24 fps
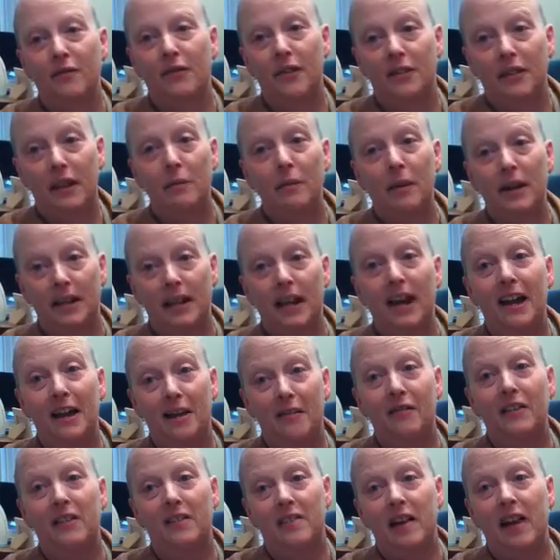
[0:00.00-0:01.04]
that they might not
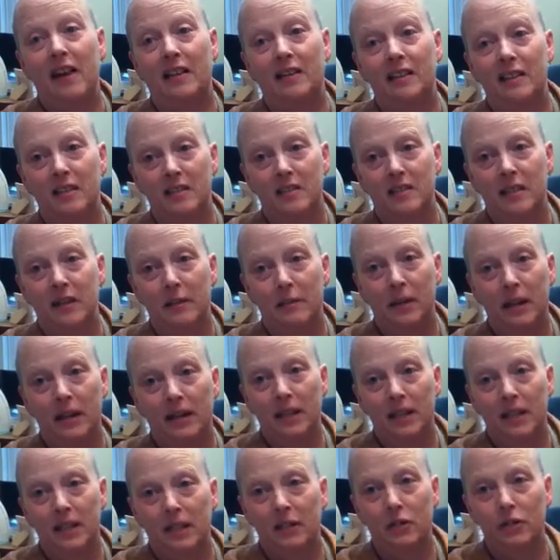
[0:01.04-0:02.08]
have exactly the same
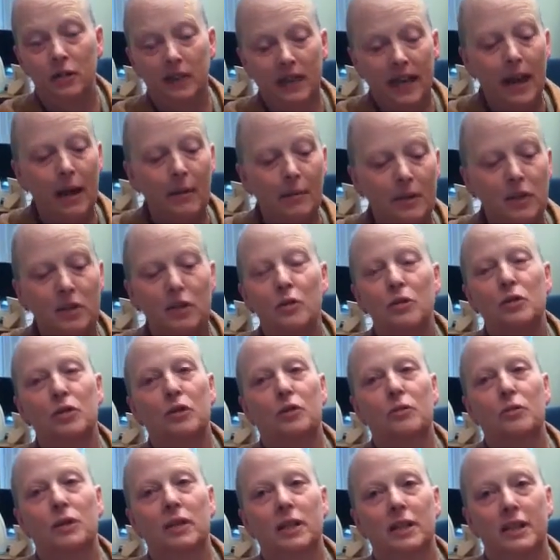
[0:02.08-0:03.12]
binding site. To a chemist, those look
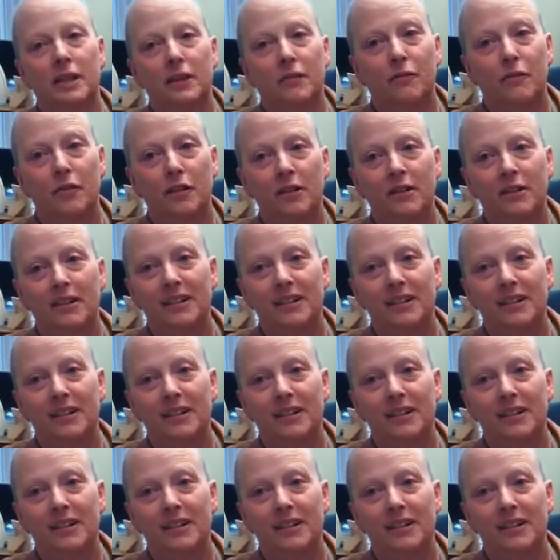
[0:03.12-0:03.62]
really different.